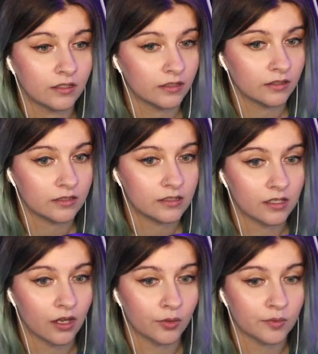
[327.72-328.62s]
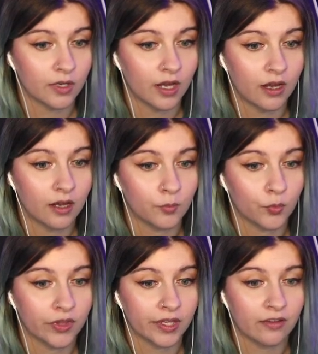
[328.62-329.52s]
So, we're
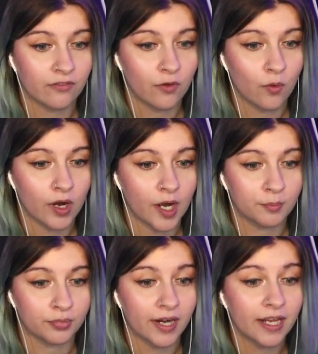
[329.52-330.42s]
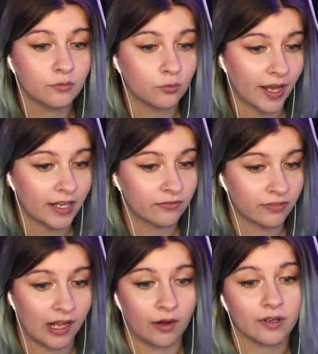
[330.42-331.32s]
looking for bright red
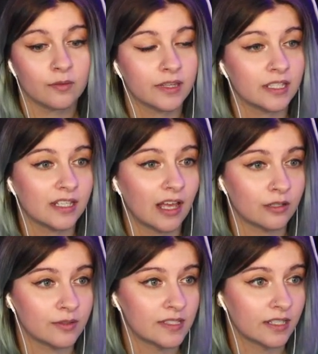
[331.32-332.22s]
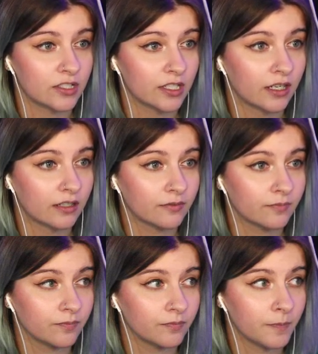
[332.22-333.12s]
flower with a yellow center.
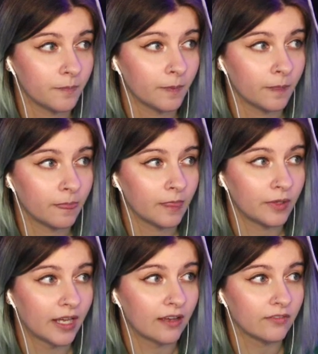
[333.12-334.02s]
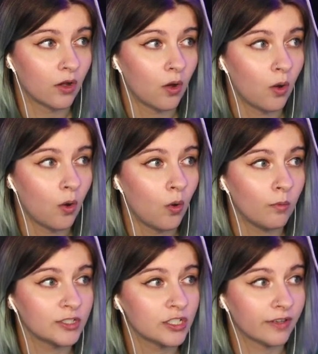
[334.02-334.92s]
We have a whole
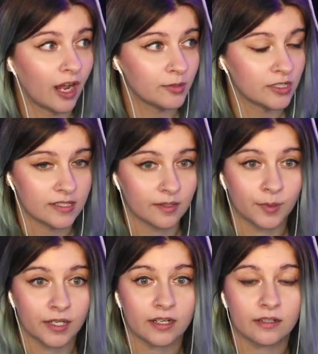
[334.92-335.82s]
bunch of options up here.